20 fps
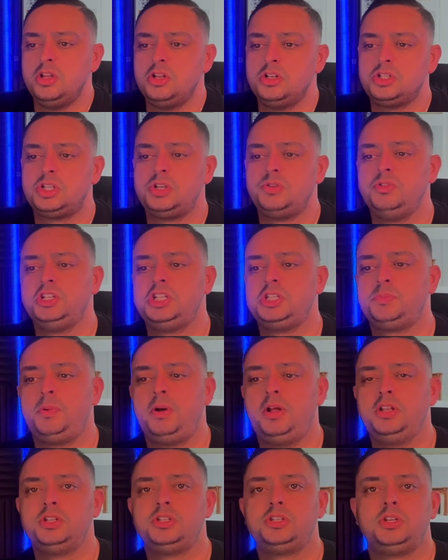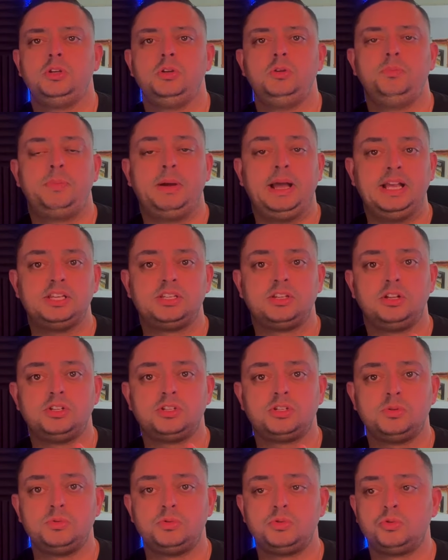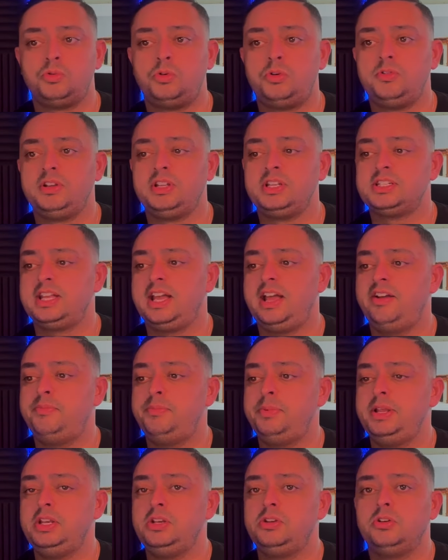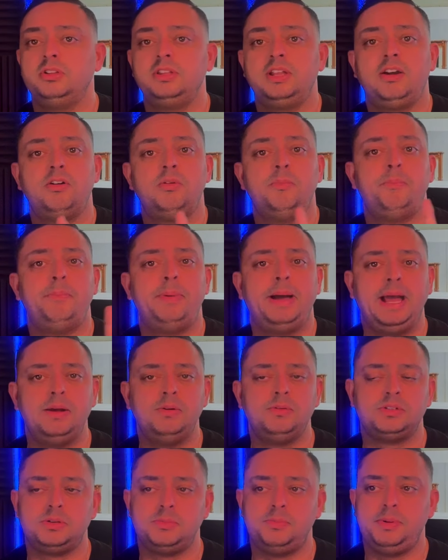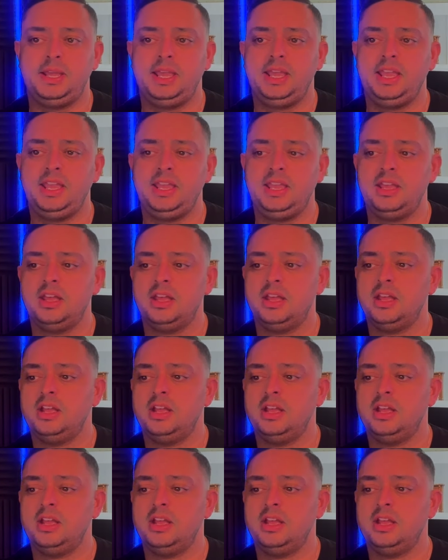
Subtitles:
to respond to based on some drawings that have been done that are about to be